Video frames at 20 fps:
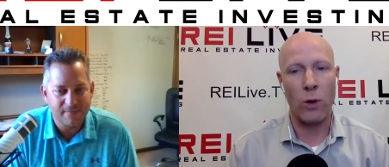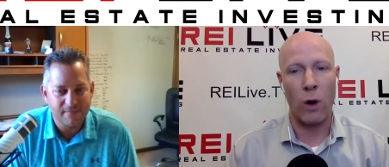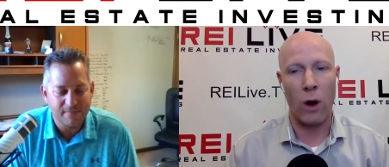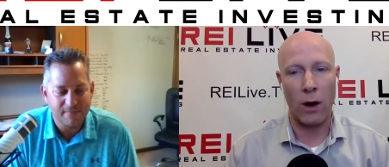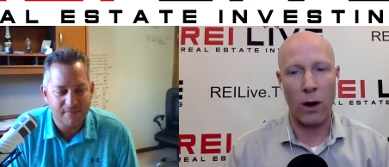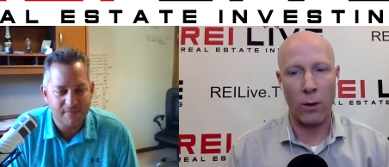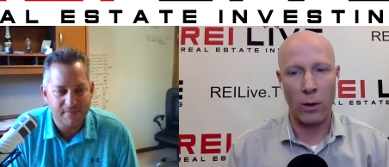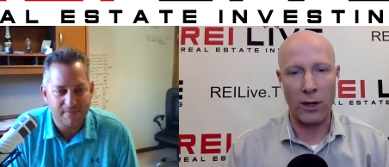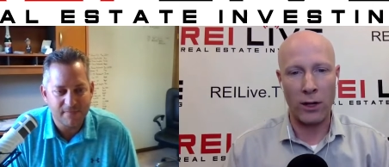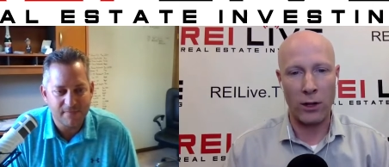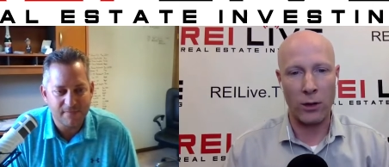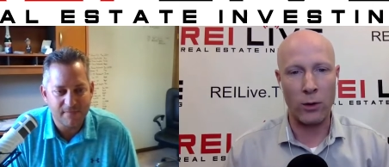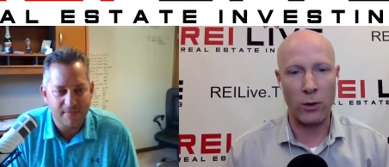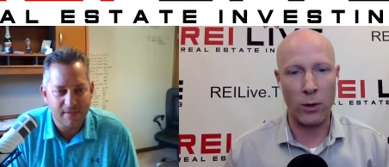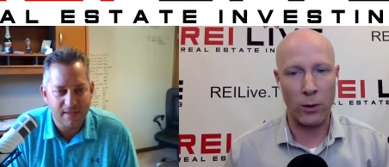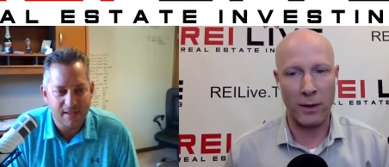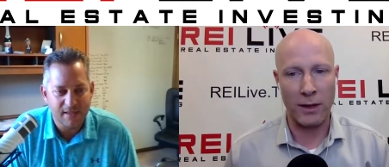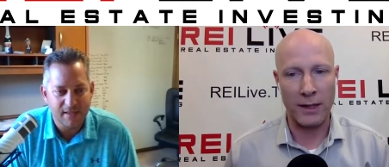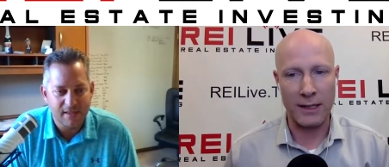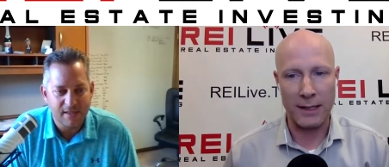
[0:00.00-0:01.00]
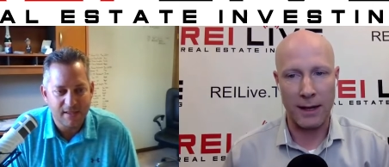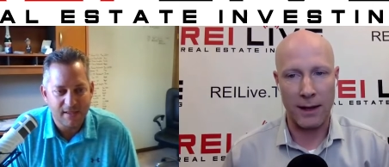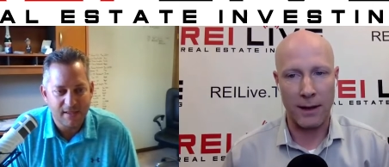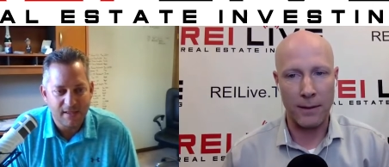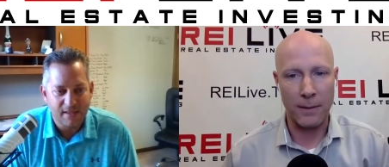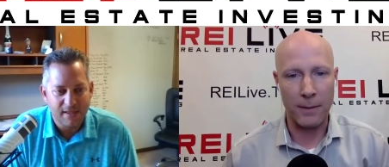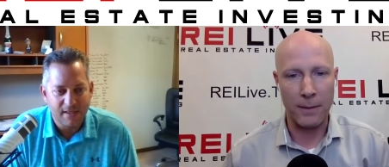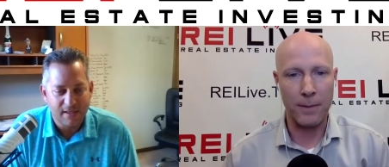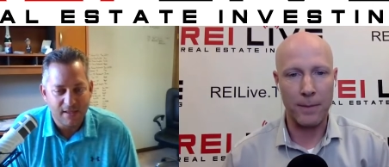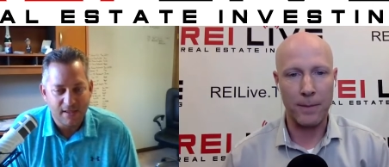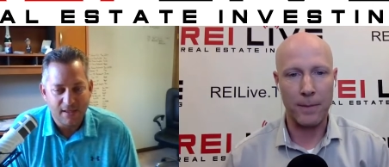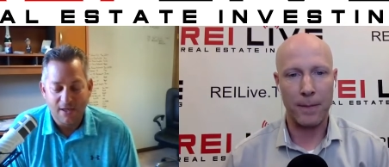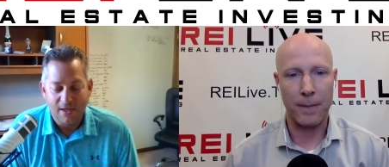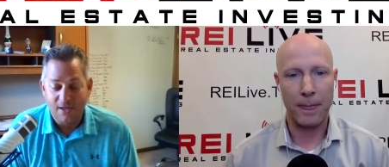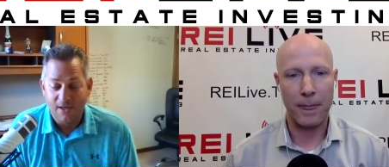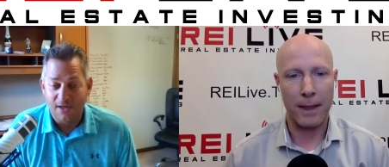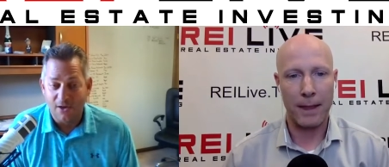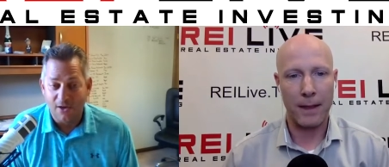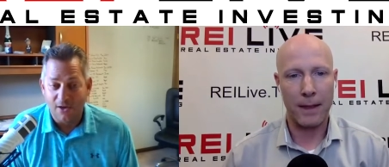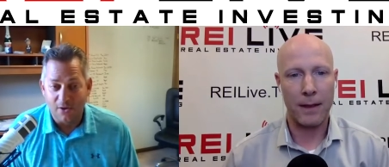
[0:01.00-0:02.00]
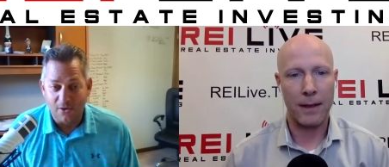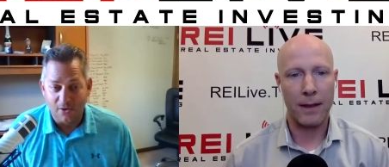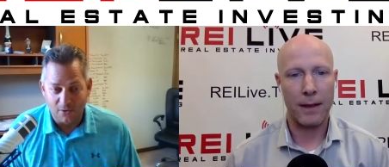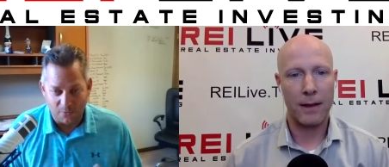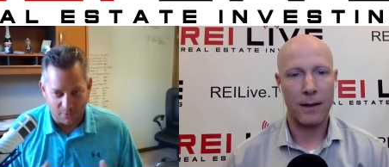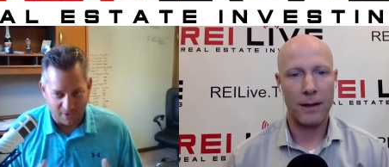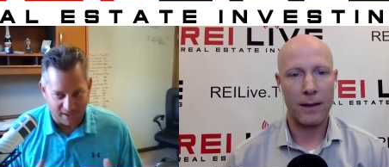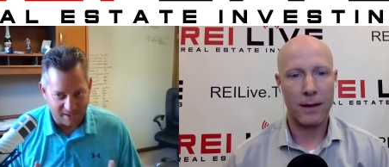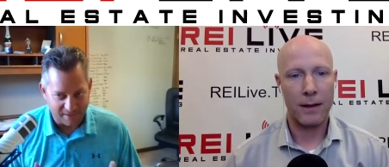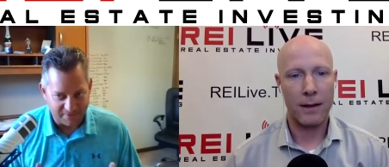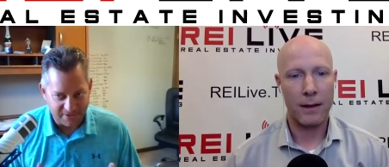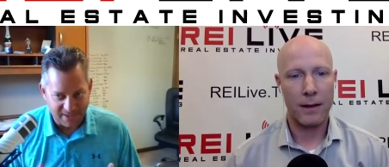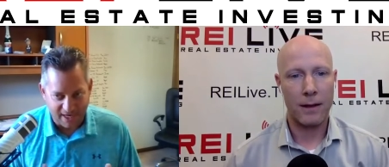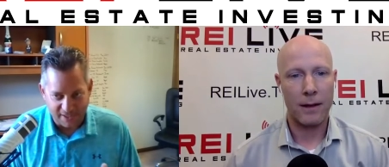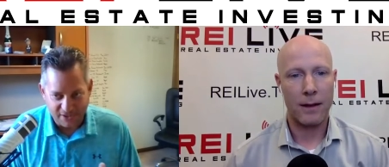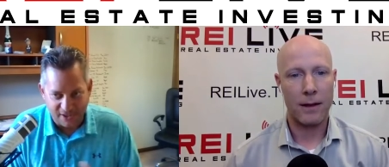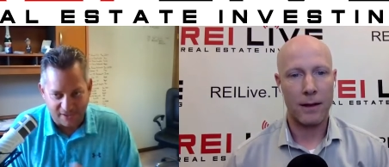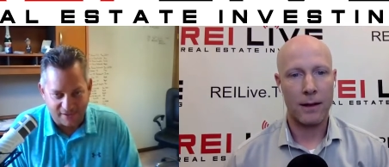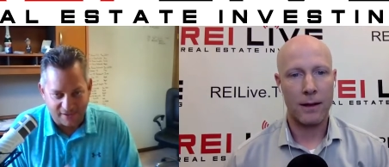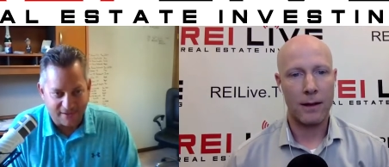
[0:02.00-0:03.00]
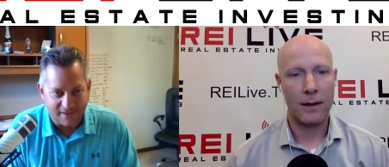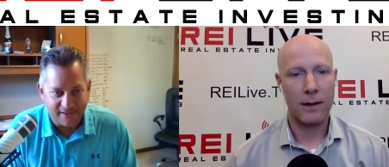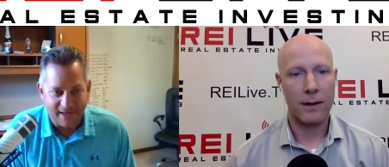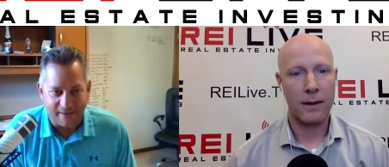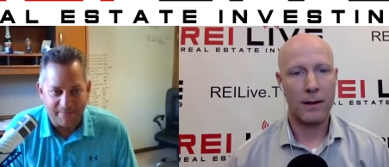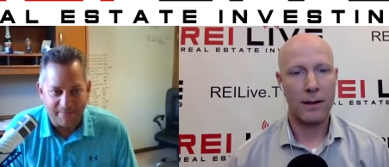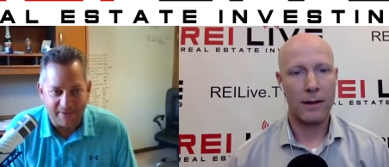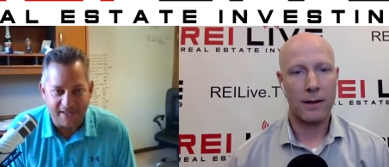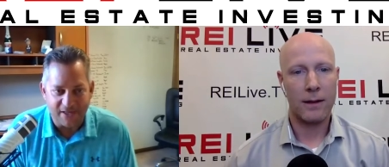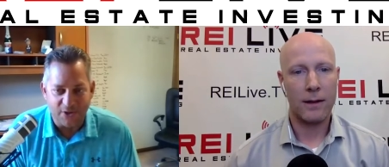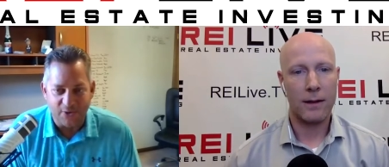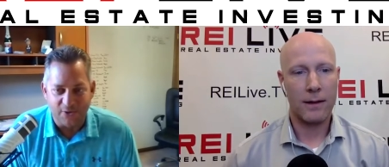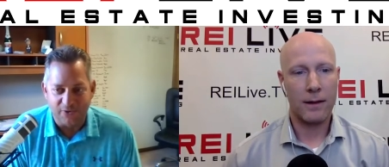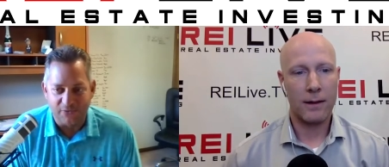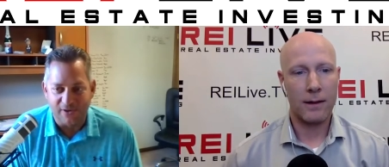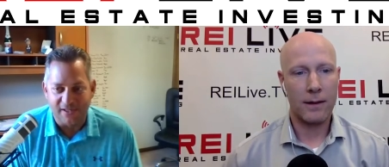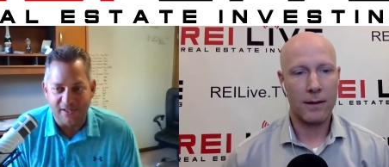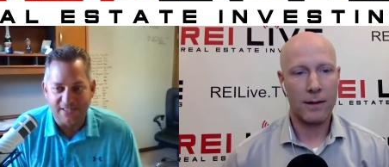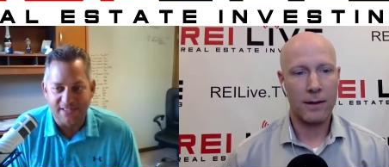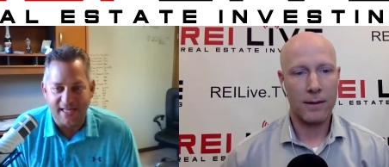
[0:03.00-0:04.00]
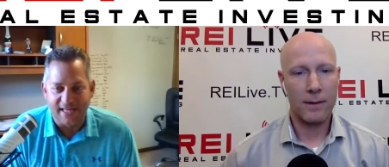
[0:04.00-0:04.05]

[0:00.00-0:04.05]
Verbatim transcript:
Speaker 1: are and what you do in real estate.
Speaker 2: Well, I'm Scott Jelinek. I've been doing real estate